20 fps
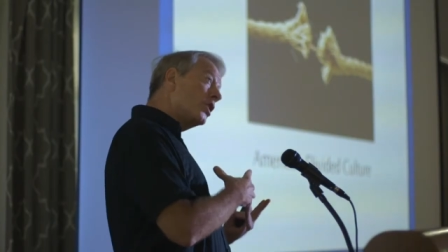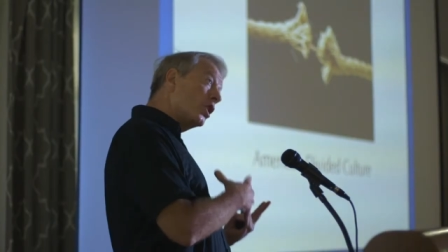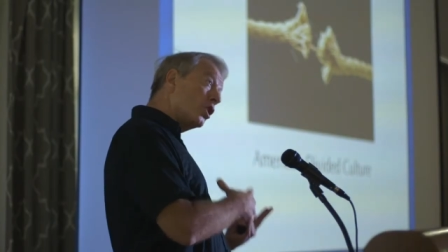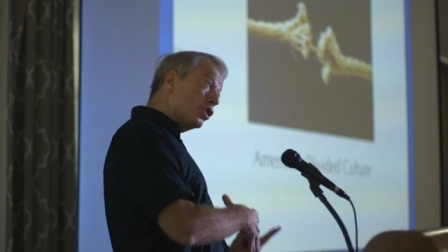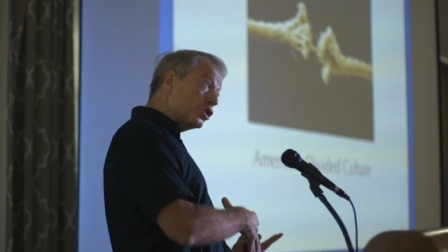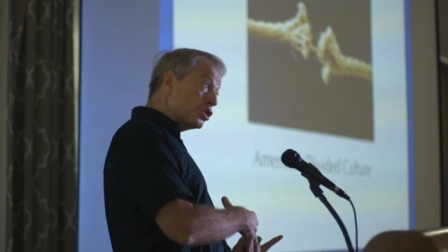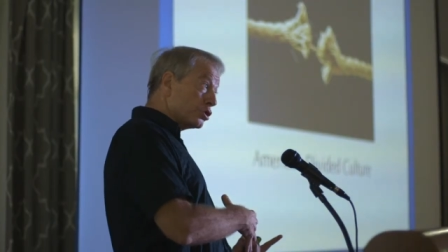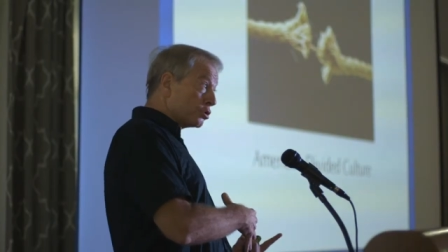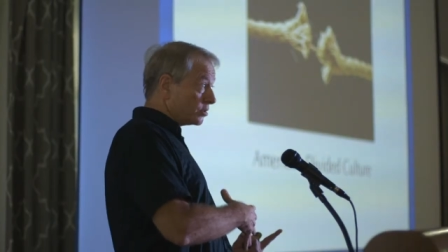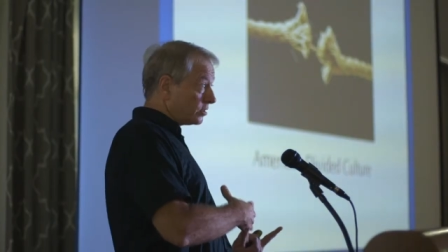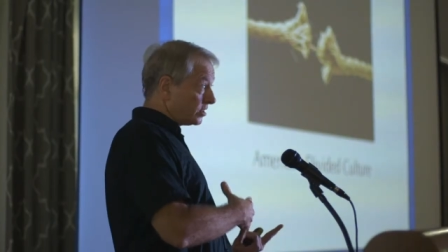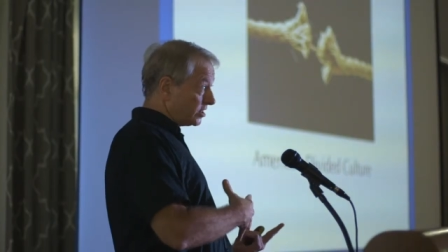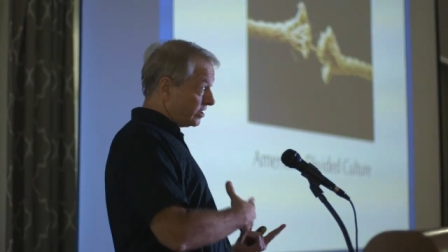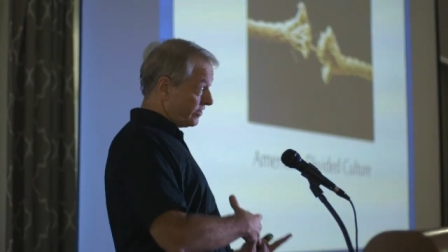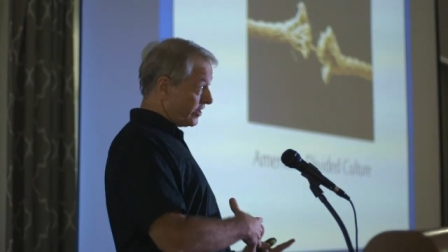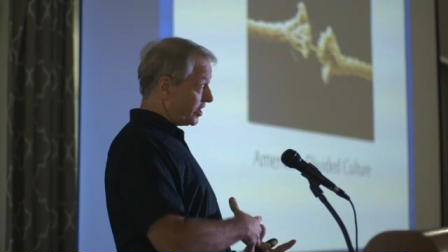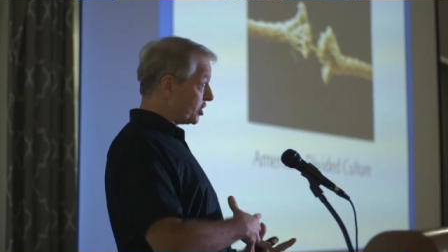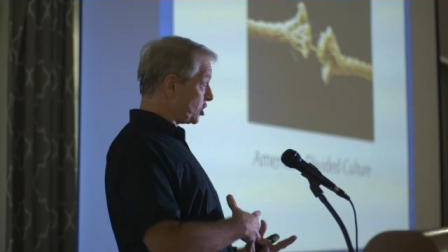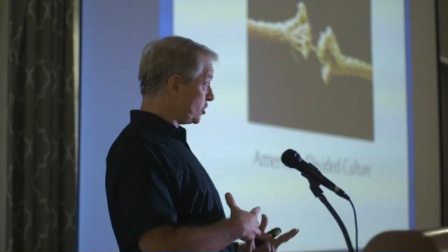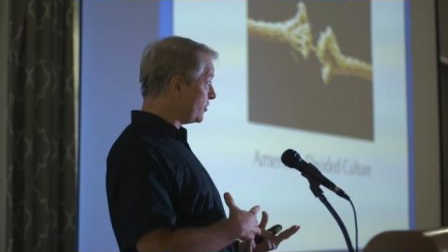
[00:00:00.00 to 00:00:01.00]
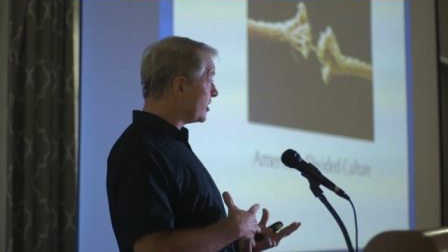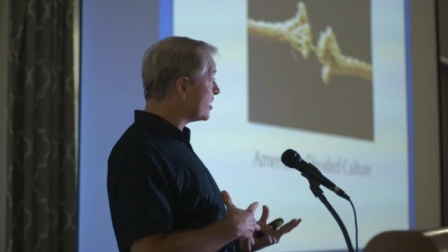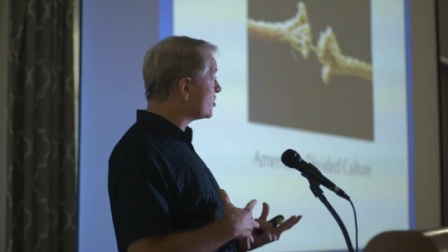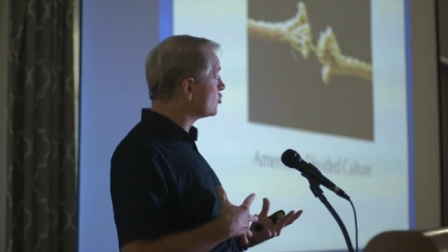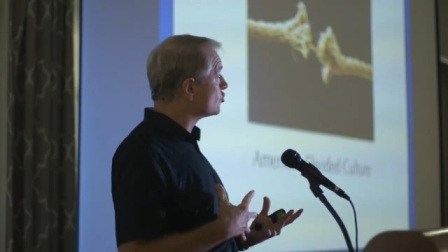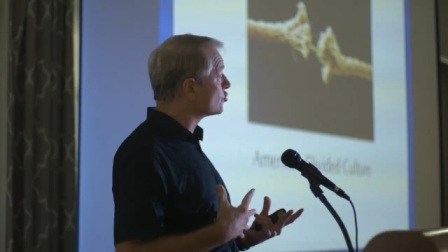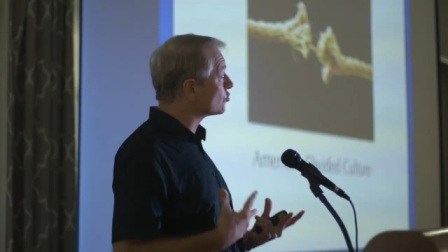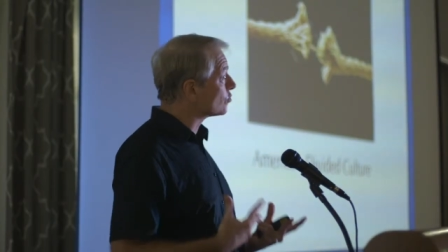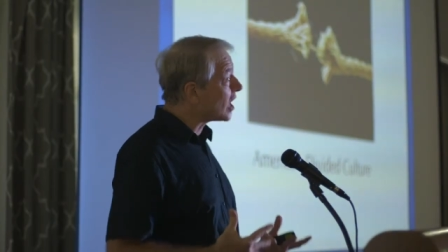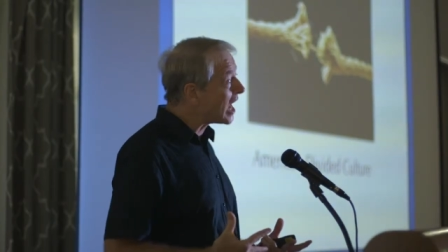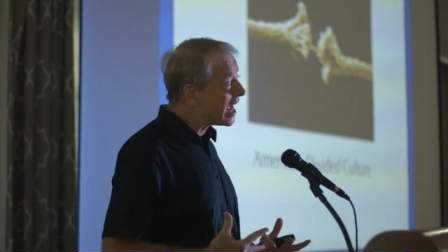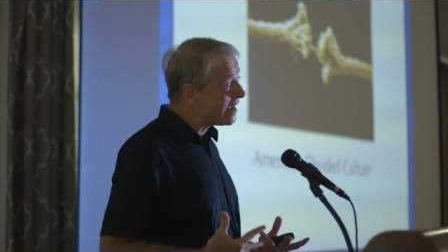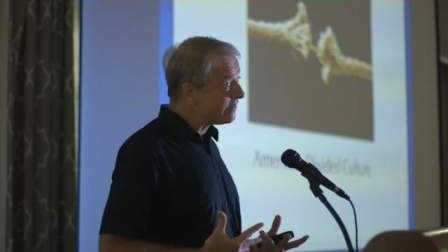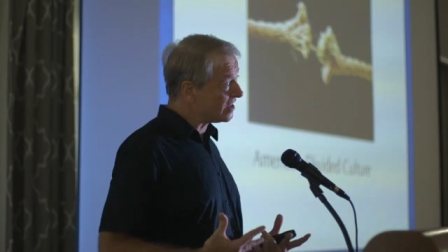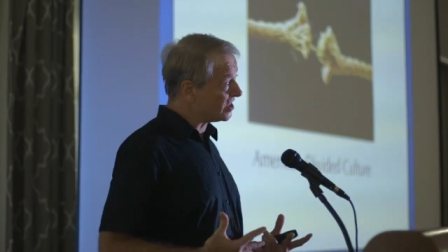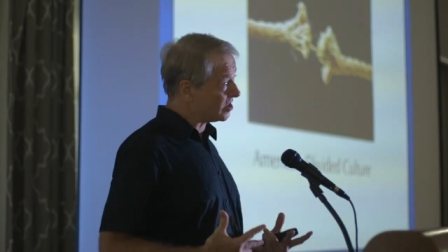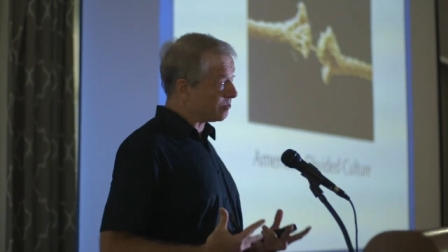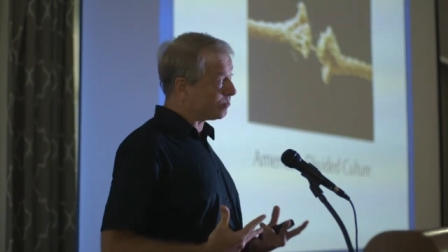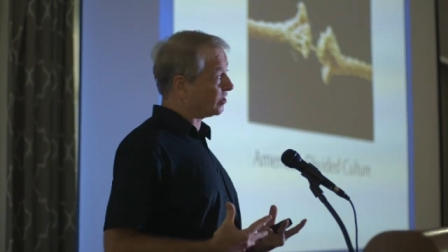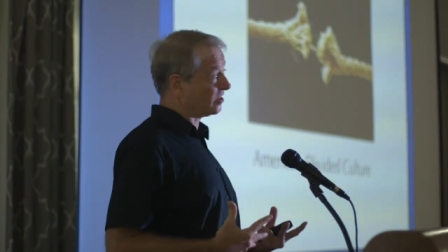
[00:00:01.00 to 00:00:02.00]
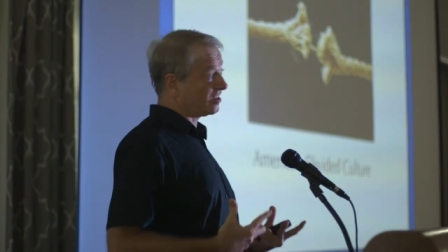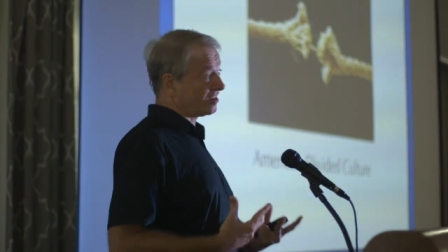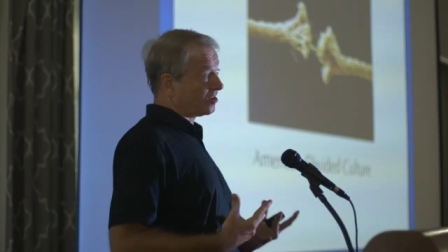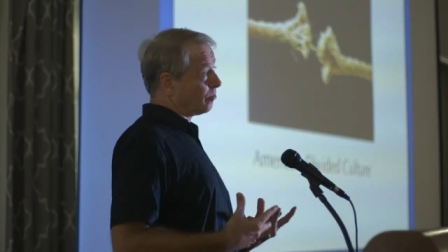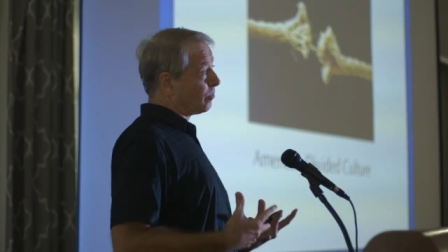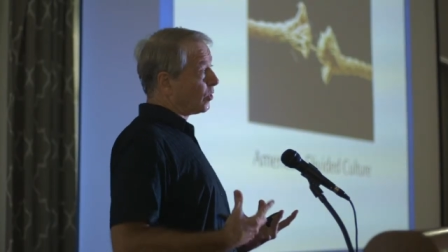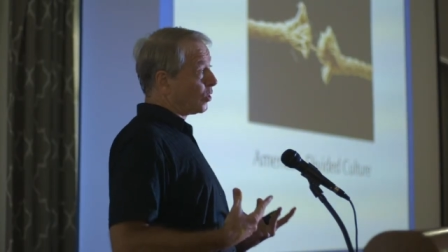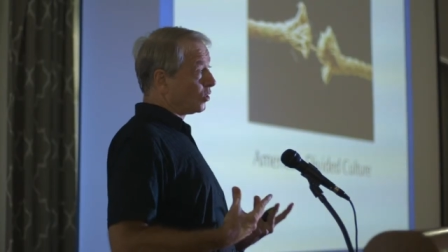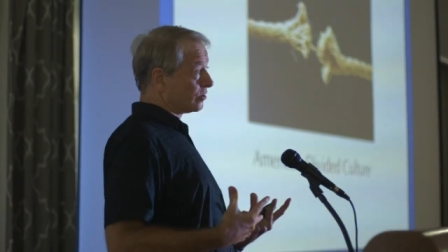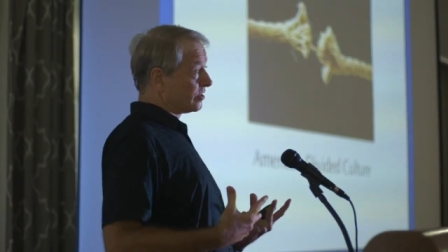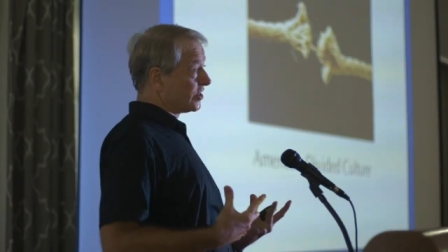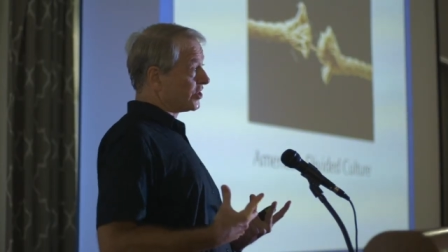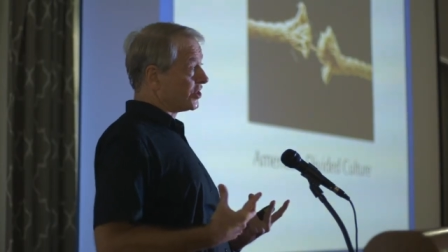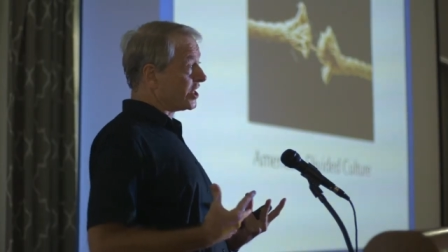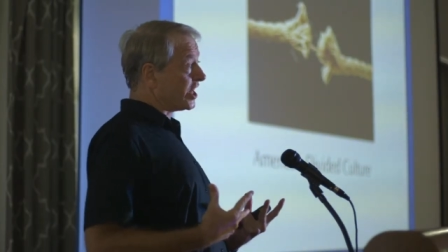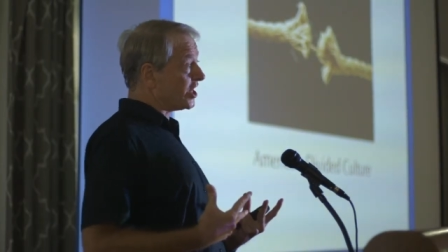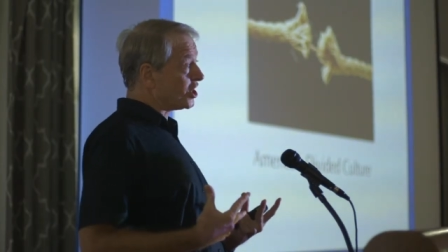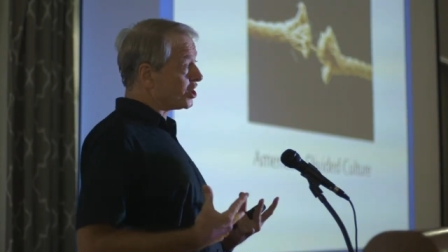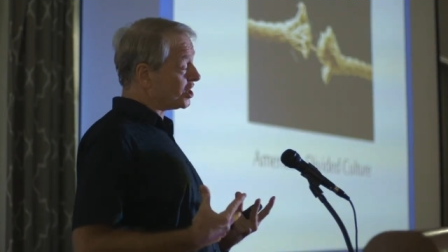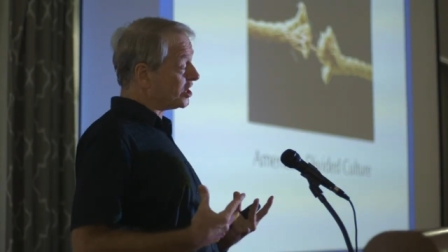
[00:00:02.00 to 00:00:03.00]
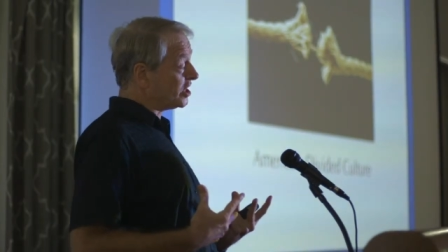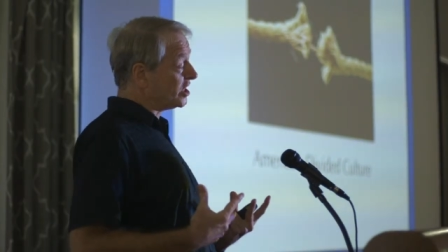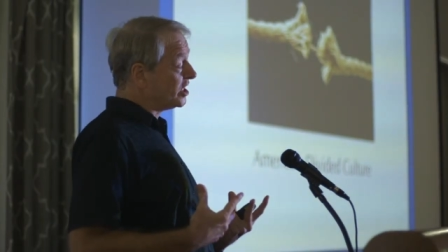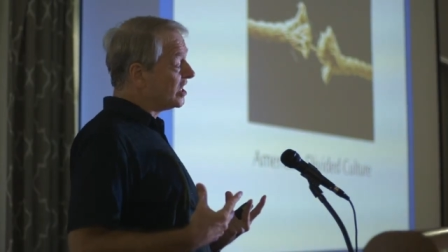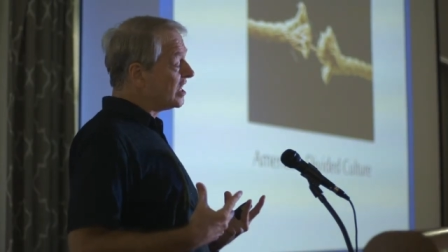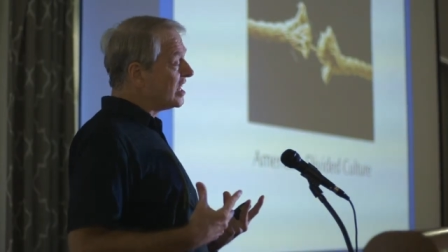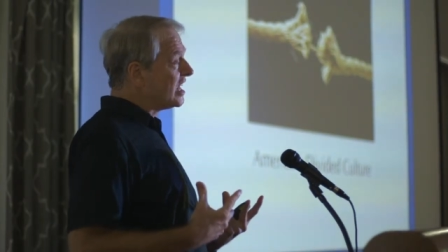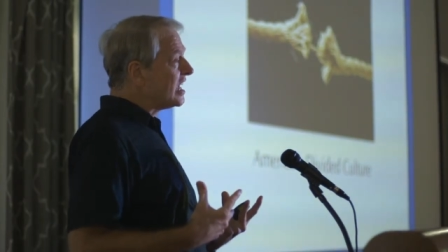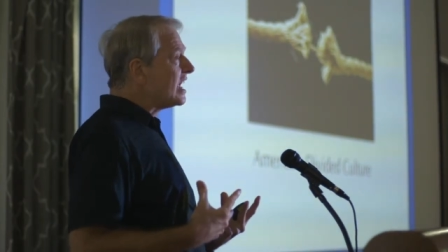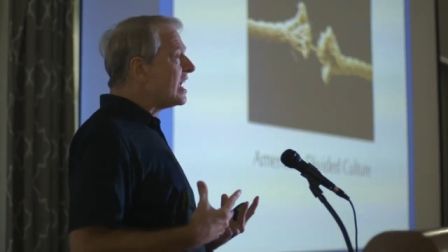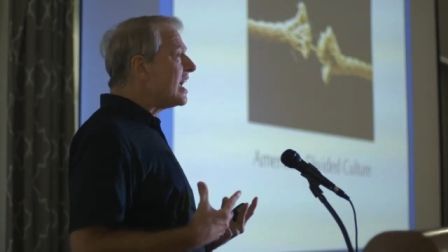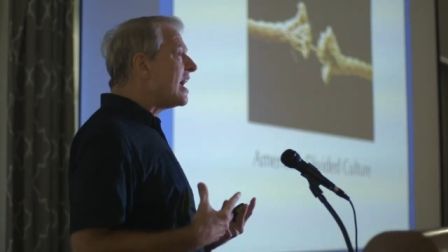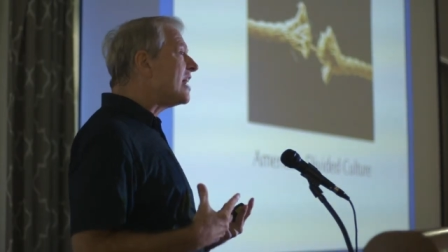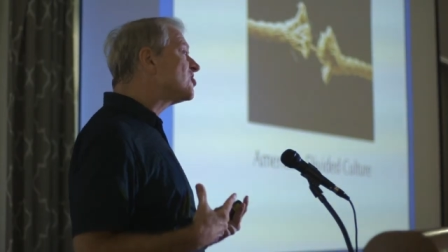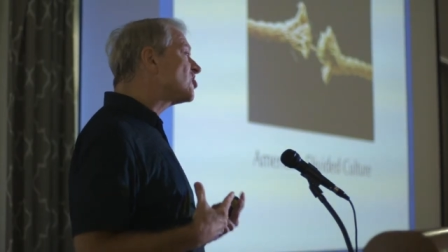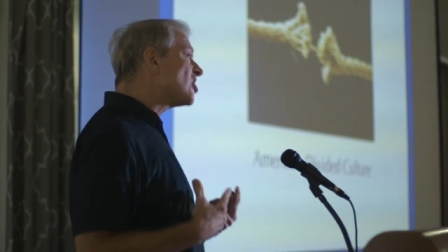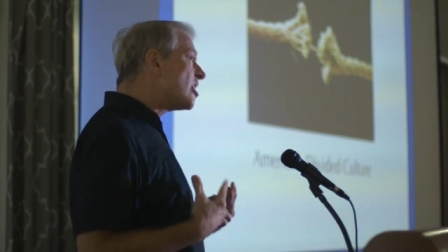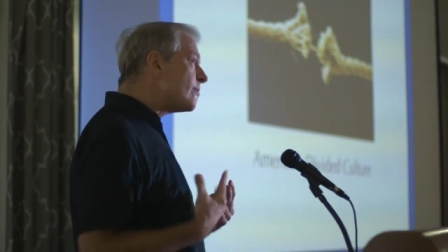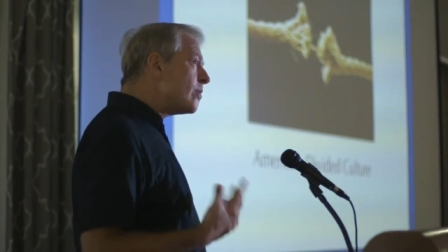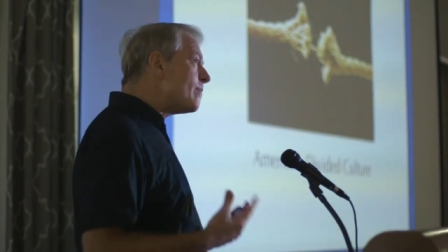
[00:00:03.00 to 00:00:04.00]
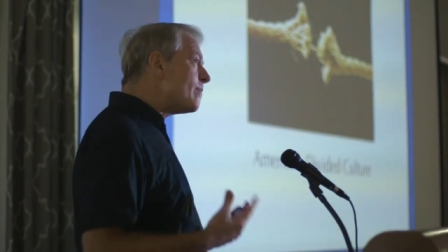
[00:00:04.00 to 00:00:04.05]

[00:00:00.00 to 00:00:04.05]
cultural division that's driving the political polarization has come